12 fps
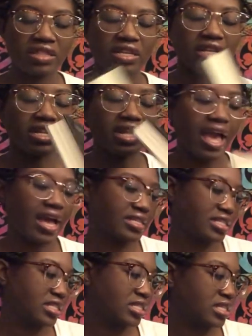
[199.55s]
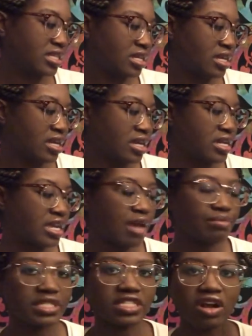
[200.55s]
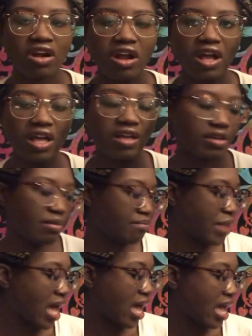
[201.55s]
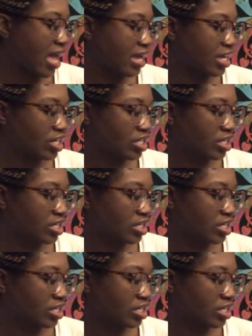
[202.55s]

The Last Namsara by